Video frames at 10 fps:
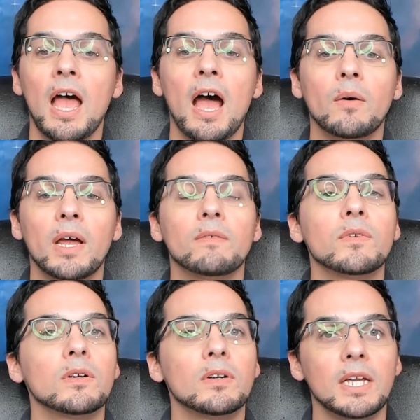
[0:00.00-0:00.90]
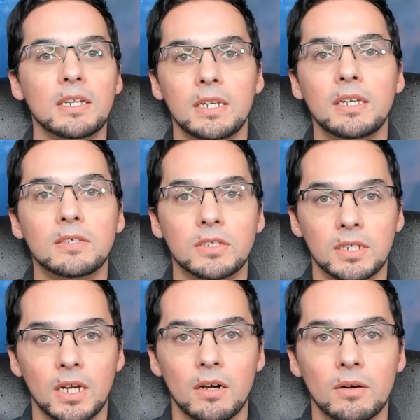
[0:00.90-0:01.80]
However it needs to
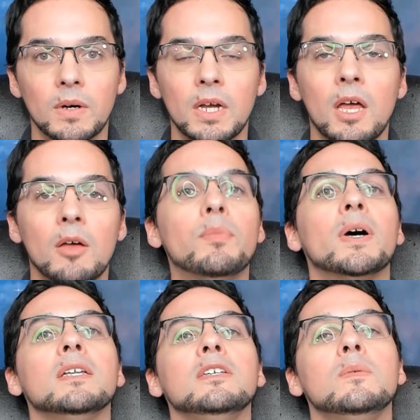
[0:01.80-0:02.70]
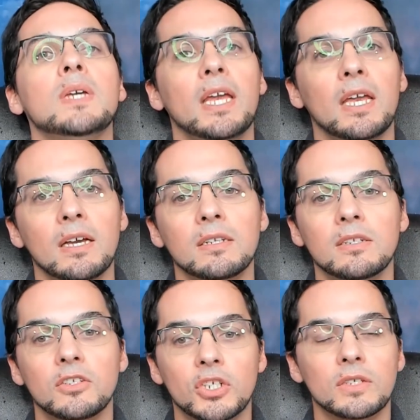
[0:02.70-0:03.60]
go. But you
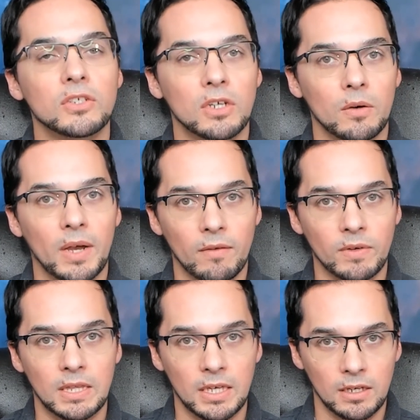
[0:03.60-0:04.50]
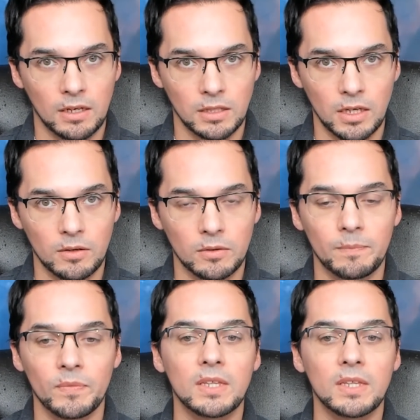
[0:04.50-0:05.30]
can't just go everything alone.